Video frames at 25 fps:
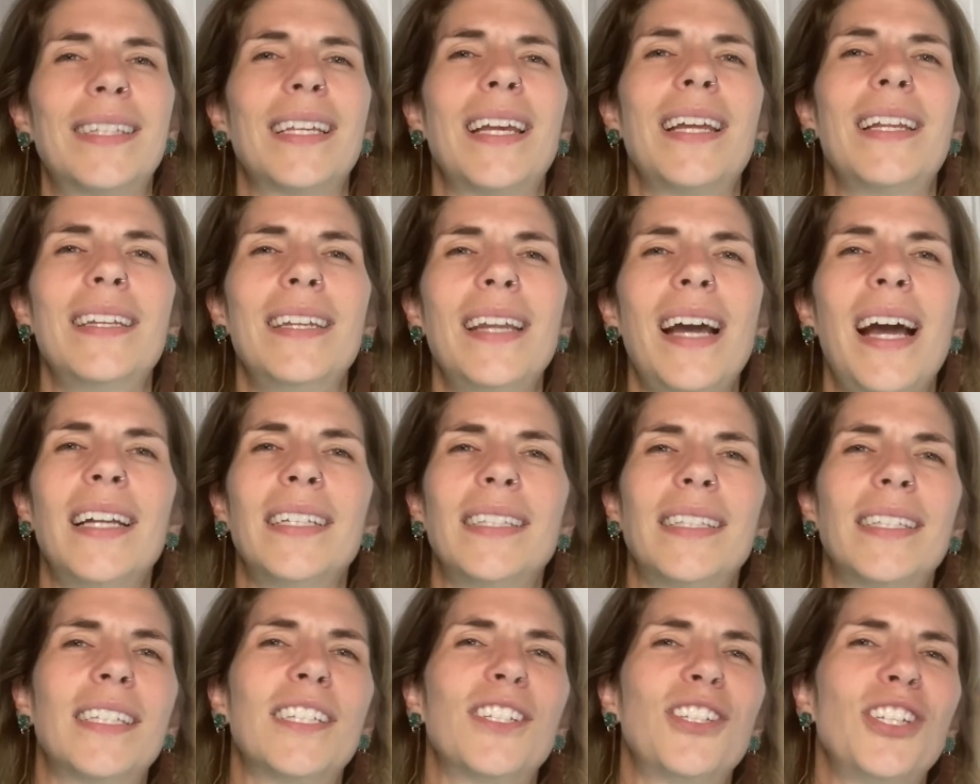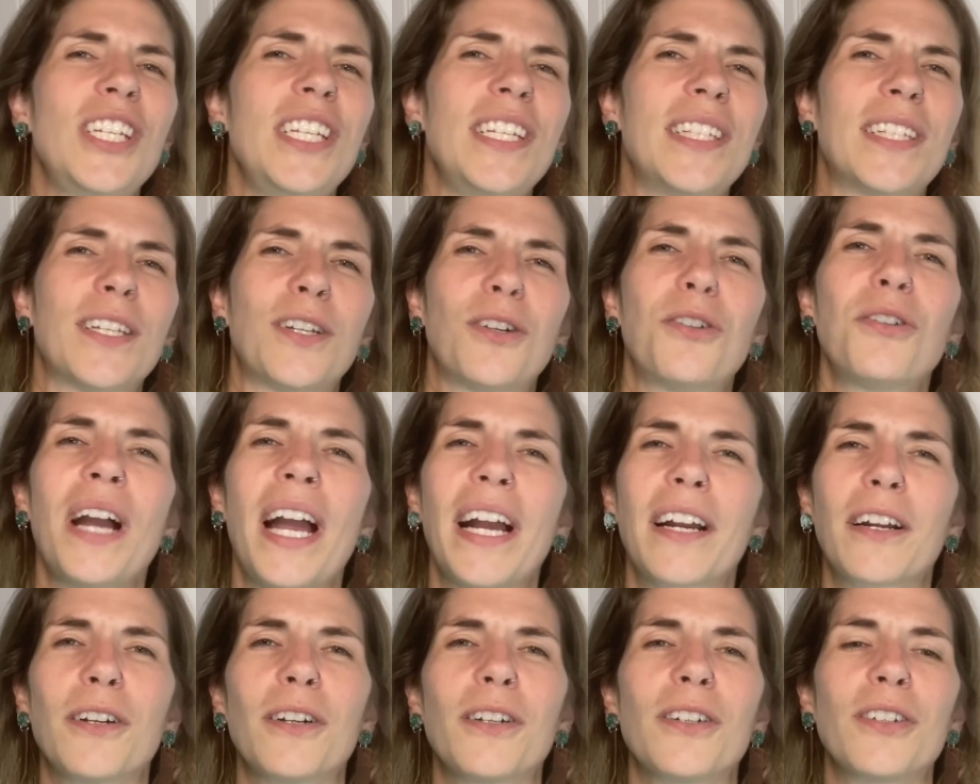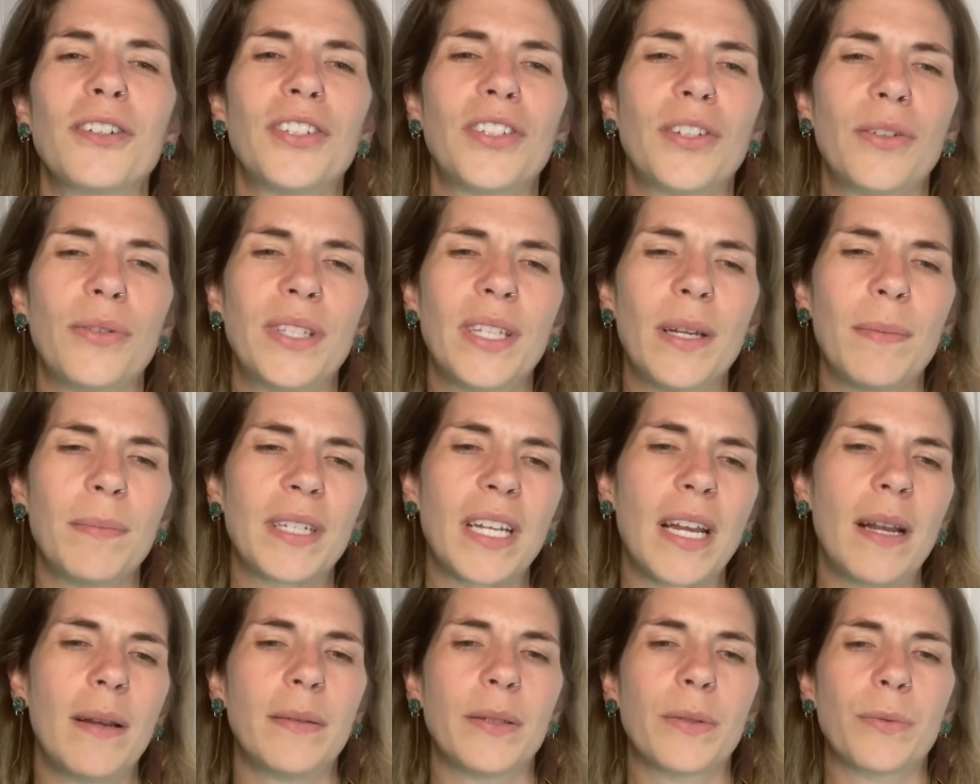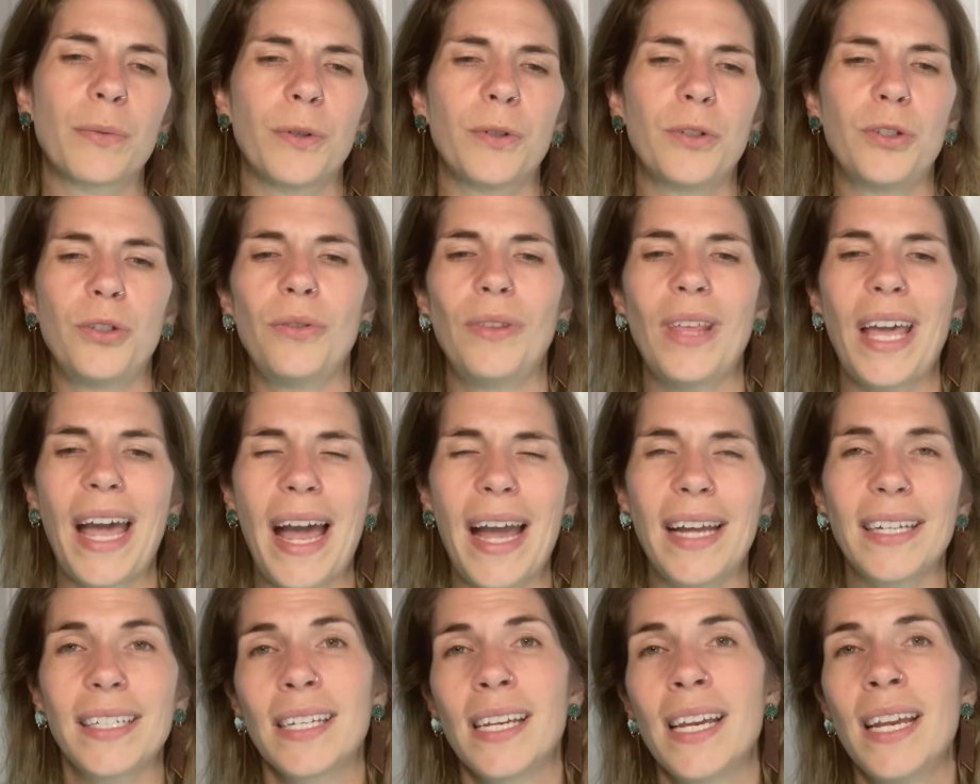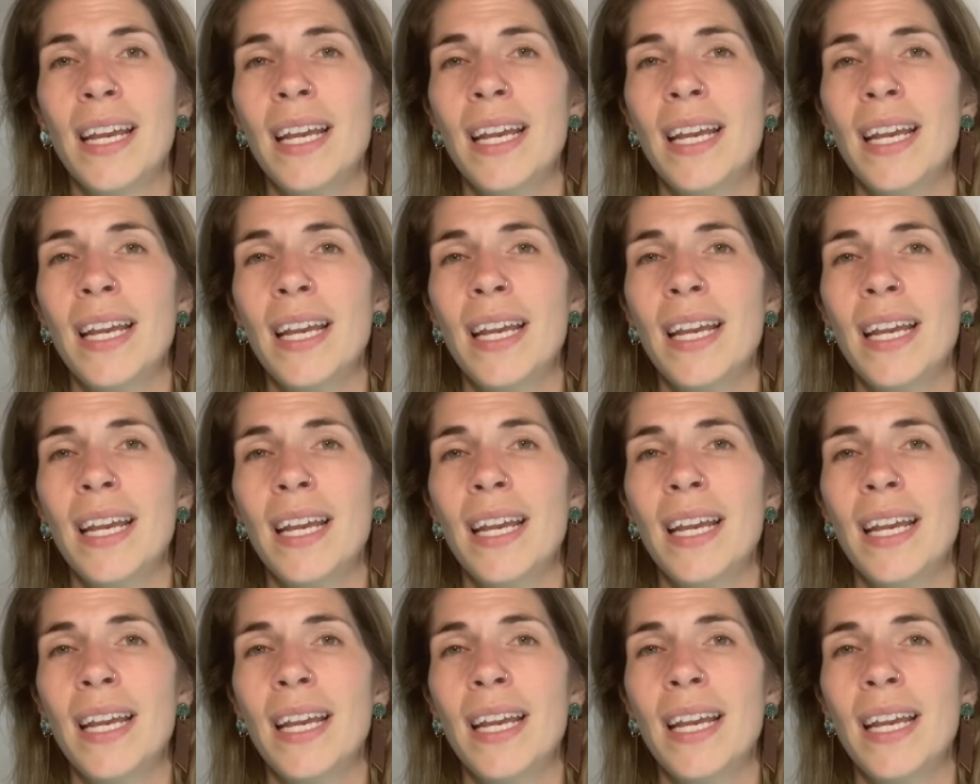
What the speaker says: and nuts and cheese and crackers, so sometimes we'll do that.